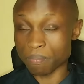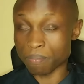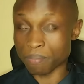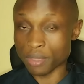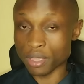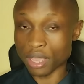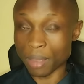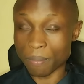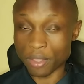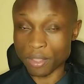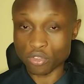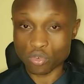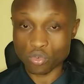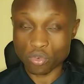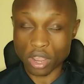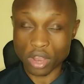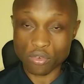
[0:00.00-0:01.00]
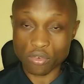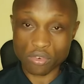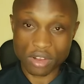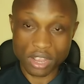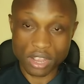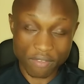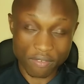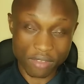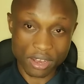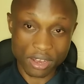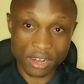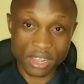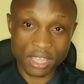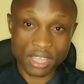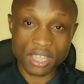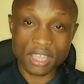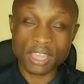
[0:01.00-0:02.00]
be a person who cannot govern.
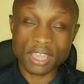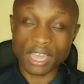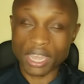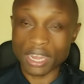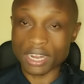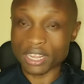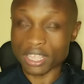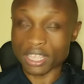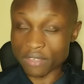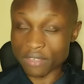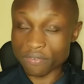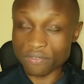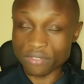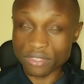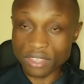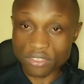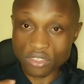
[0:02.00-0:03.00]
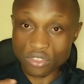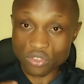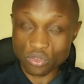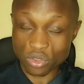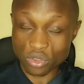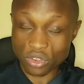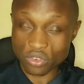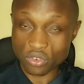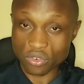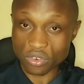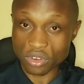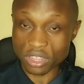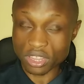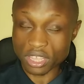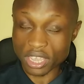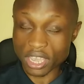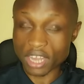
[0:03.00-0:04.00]
And if the
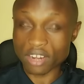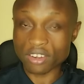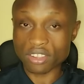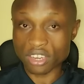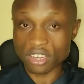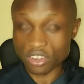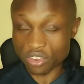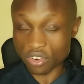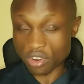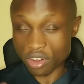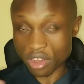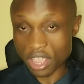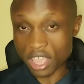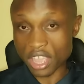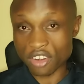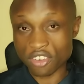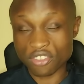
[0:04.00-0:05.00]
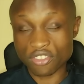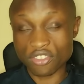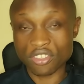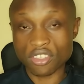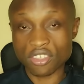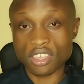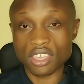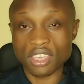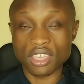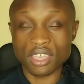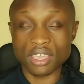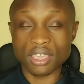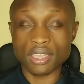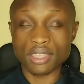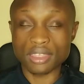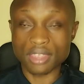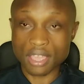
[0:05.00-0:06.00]
situation in the country deteriorates,
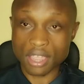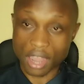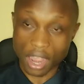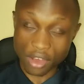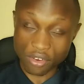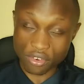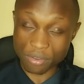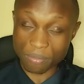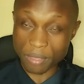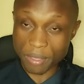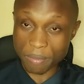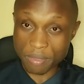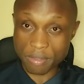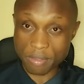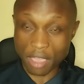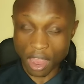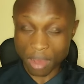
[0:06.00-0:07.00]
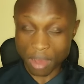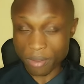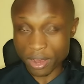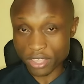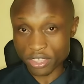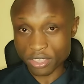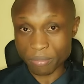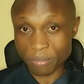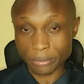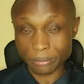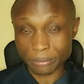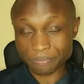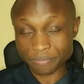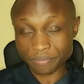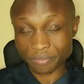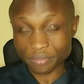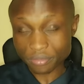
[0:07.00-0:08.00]
the country may be unmanageable.
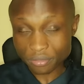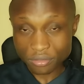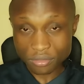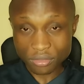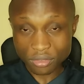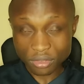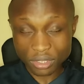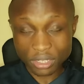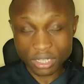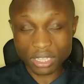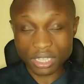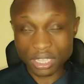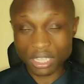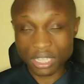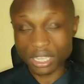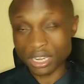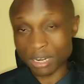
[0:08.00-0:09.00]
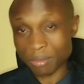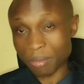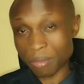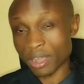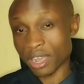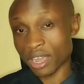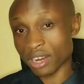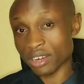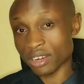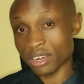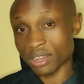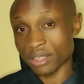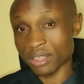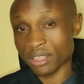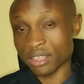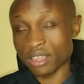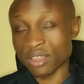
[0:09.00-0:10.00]
Remember,
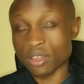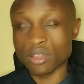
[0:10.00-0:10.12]
currently,